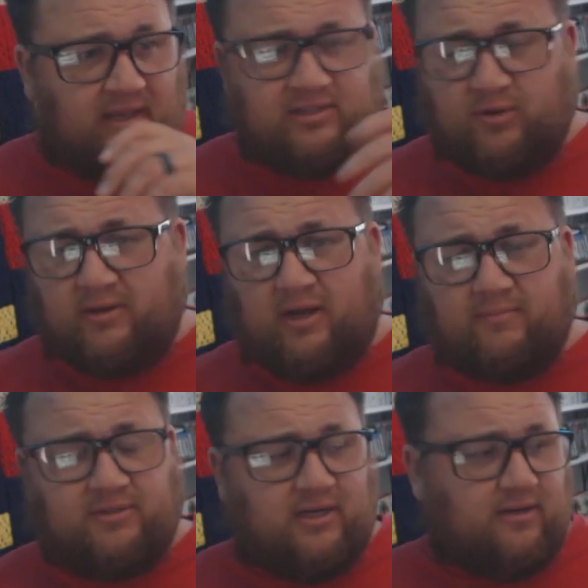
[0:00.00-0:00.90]
So it
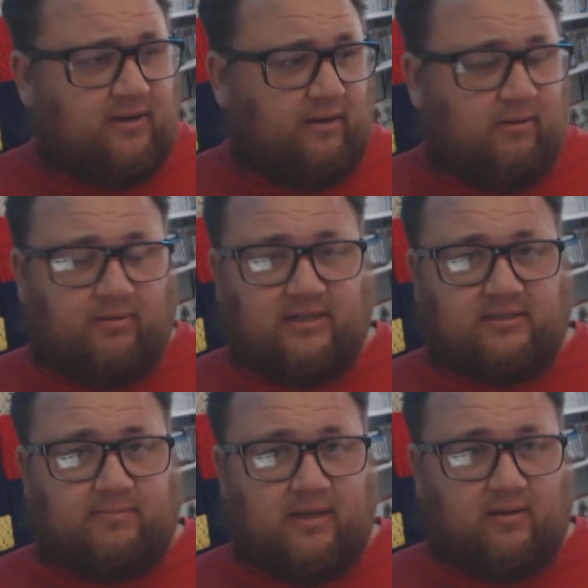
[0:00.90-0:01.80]
comes here, and I replace
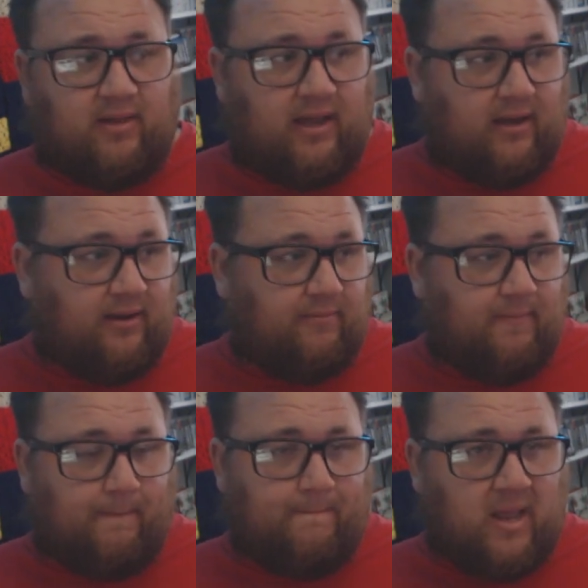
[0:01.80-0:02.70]
the PLA and